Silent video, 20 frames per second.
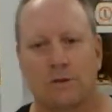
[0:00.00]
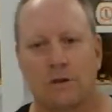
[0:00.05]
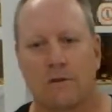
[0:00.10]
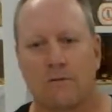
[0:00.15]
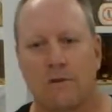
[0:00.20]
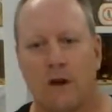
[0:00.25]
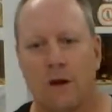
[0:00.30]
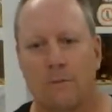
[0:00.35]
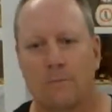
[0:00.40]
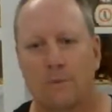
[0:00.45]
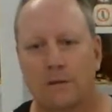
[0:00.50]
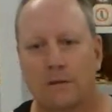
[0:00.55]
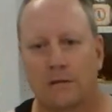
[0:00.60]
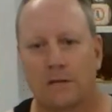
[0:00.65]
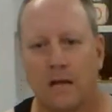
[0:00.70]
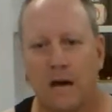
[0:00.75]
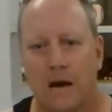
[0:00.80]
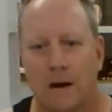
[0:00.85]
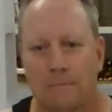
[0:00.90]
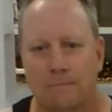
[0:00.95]
So I've opened
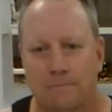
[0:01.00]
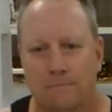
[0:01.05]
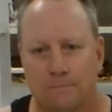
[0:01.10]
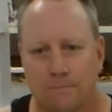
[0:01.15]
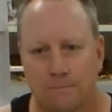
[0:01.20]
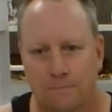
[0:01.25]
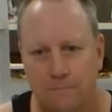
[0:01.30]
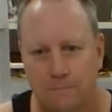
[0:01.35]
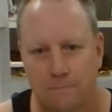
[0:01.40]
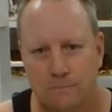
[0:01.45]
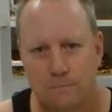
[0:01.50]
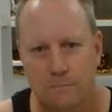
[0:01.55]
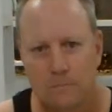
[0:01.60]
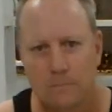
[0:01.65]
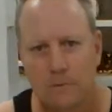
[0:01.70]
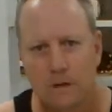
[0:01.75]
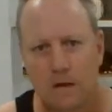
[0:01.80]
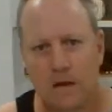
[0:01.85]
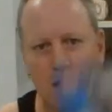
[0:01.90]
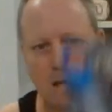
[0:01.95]
it up,
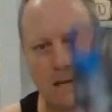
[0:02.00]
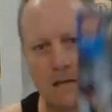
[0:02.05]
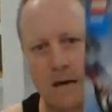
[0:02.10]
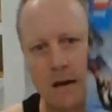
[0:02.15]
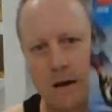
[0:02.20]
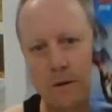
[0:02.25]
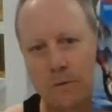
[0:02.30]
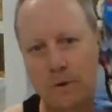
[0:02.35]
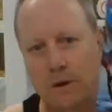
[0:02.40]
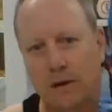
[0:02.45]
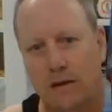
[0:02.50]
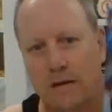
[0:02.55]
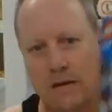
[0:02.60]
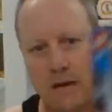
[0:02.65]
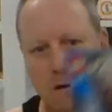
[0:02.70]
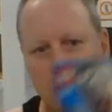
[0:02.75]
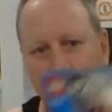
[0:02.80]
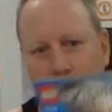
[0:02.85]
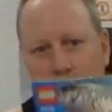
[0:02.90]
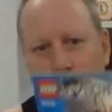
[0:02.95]
and we are
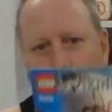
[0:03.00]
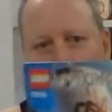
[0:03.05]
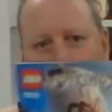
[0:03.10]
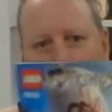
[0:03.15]
going to